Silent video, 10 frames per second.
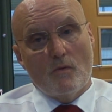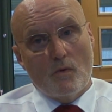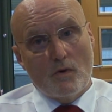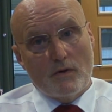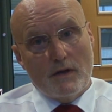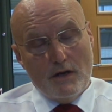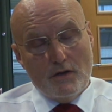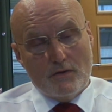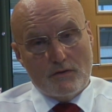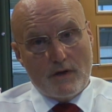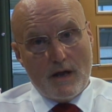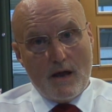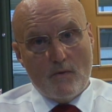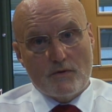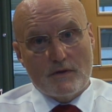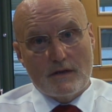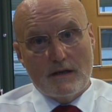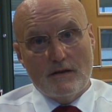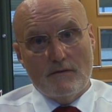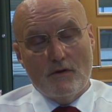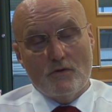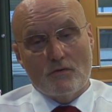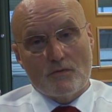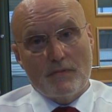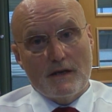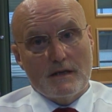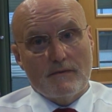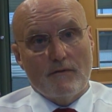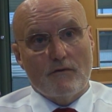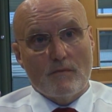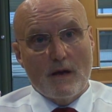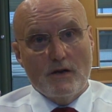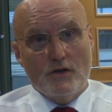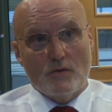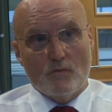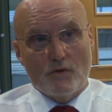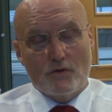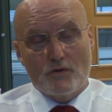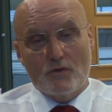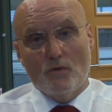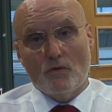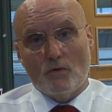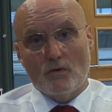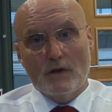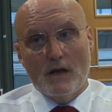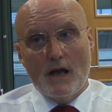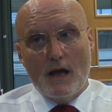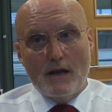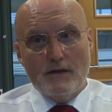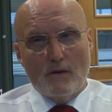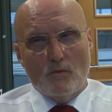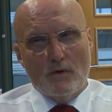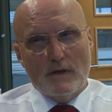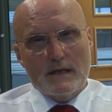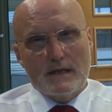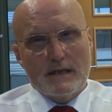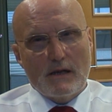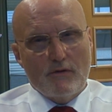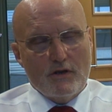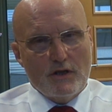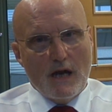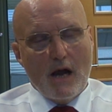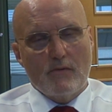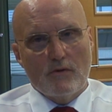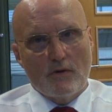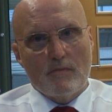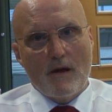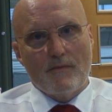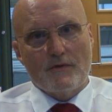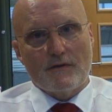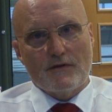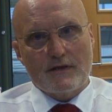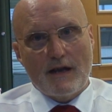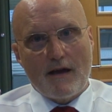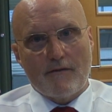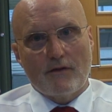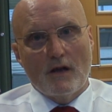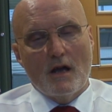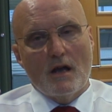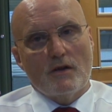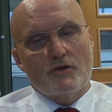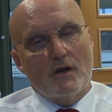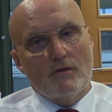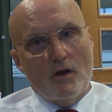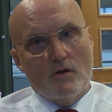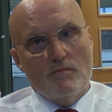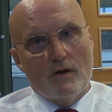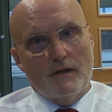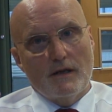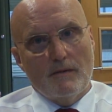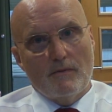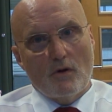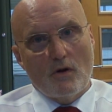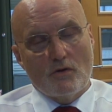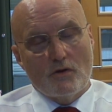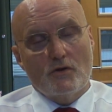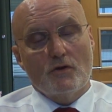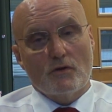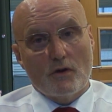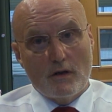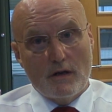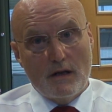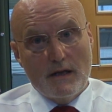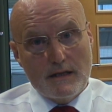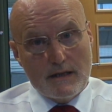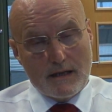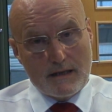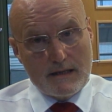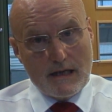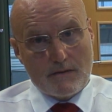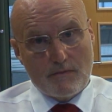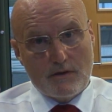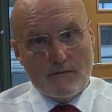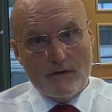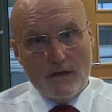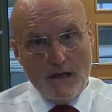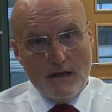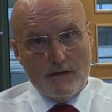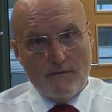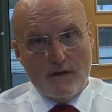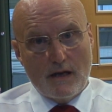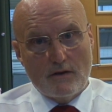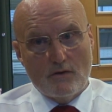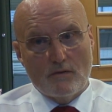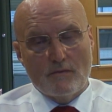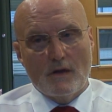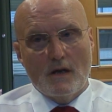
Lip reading: One of the issues there was that individual pieces of information were stored and yet weren't necessarily shared with other members of staff, and so nobody undertook an holistic assessment of the needs of Daniel.